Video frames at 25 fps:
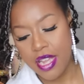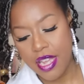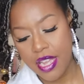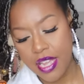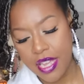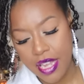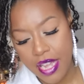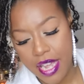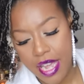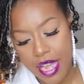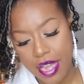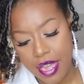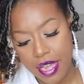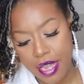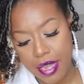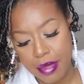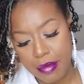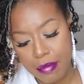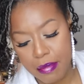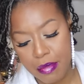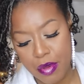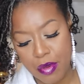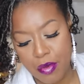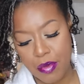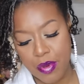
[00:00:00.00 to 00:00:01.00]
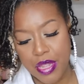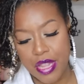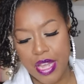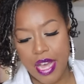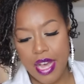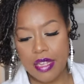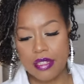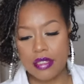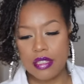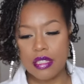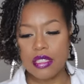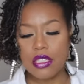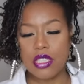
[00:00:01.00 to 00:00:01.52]
It came
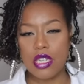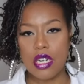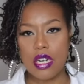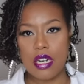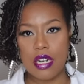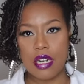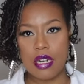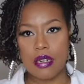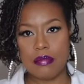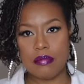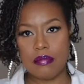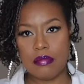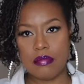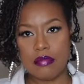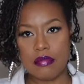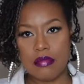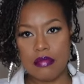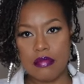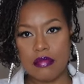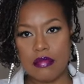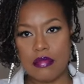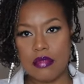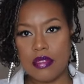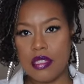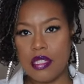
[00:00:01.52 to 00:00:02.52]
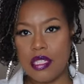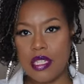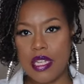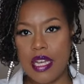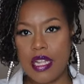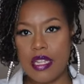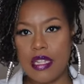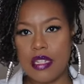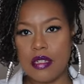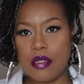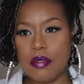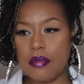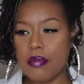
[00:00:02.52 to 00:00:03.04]
without the charm. You see how
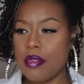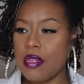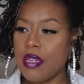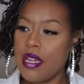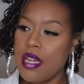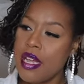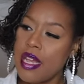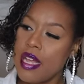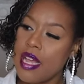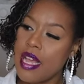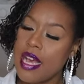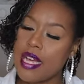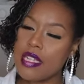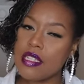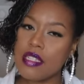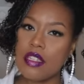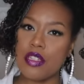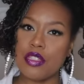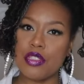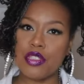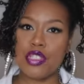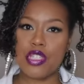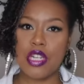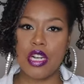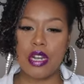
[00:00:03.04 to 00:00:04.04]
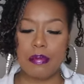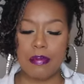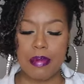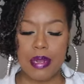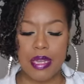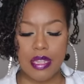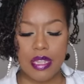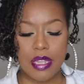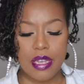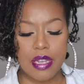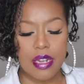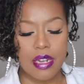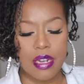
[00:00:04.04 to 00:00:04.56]
this one has a little charm right
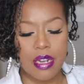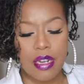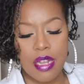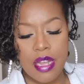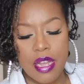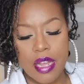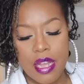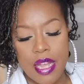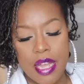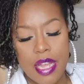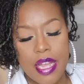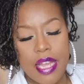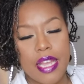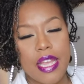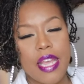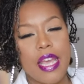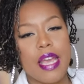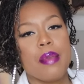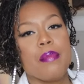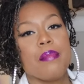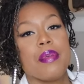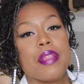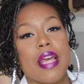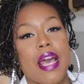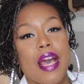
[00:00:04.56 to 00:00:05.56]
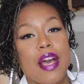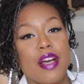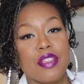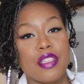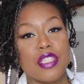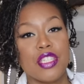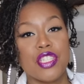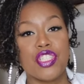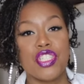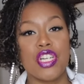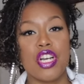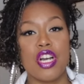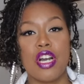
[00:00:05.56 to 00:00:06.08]
there? It came without the
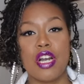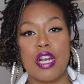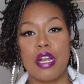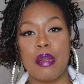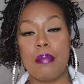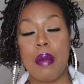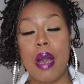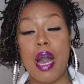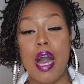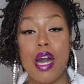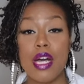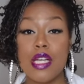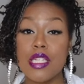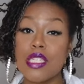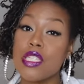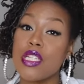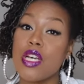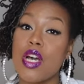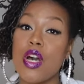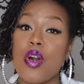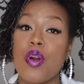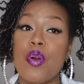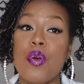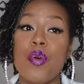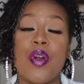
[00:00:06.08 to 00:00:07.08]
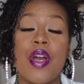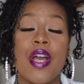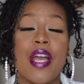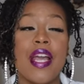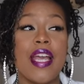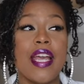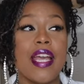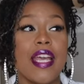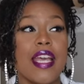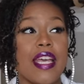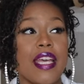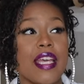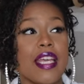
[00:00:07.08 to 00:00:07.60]
charm. Also,
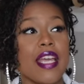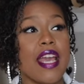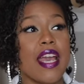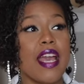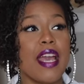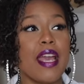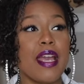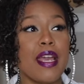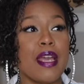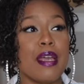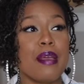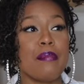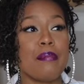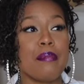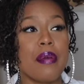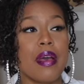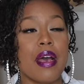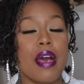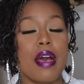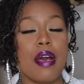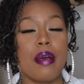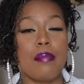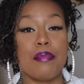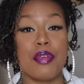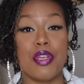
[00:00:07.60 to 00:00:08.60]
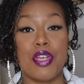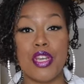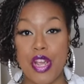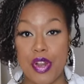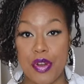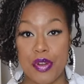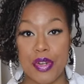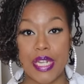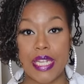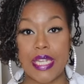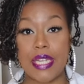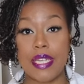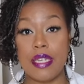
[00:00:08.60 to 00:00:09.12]
it came um,
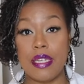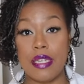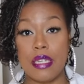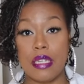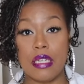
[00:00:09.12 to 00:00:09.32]
dirty.